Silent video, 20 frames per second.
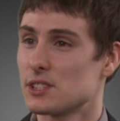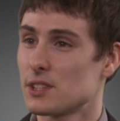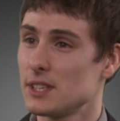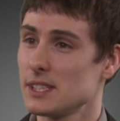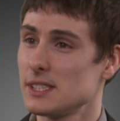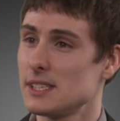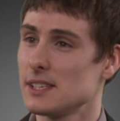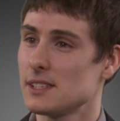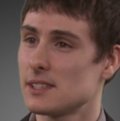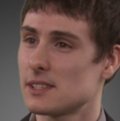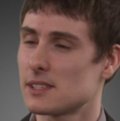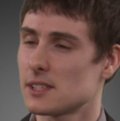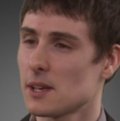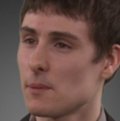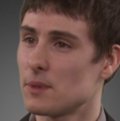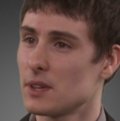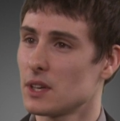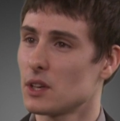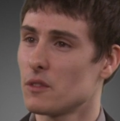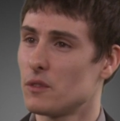So this is
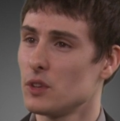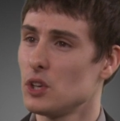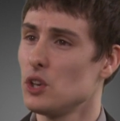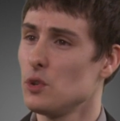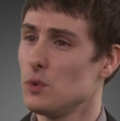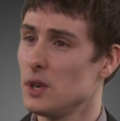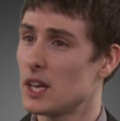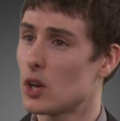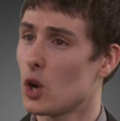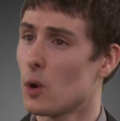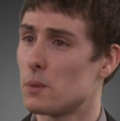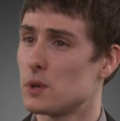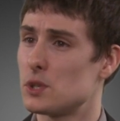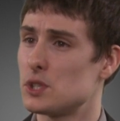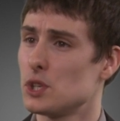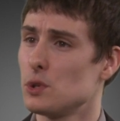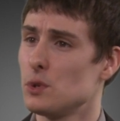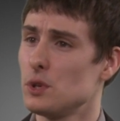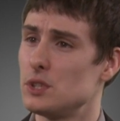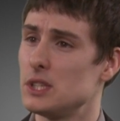something of a unique
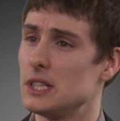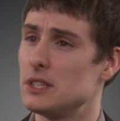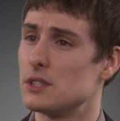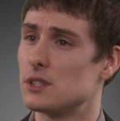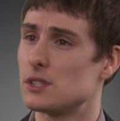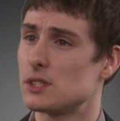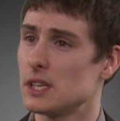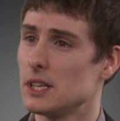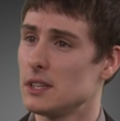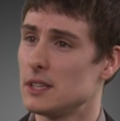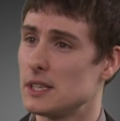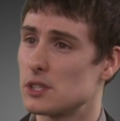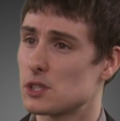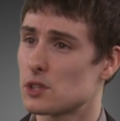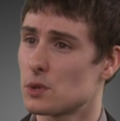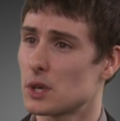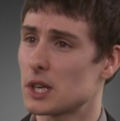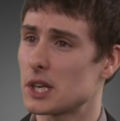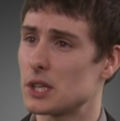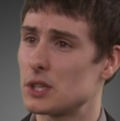opportunity to see these
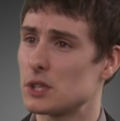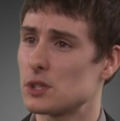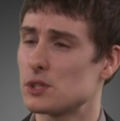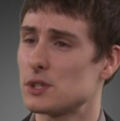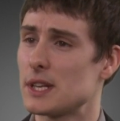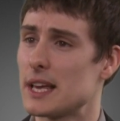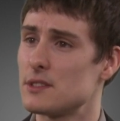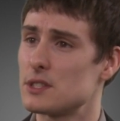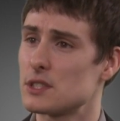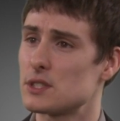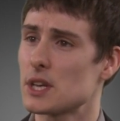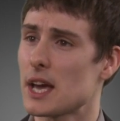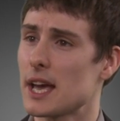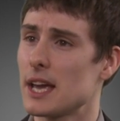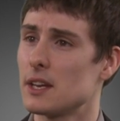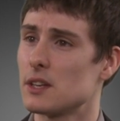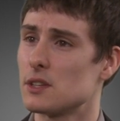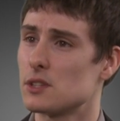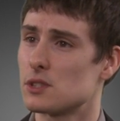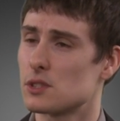cricketers and
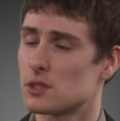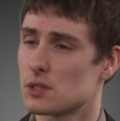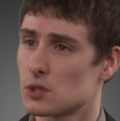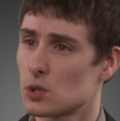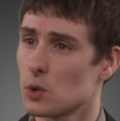entertainers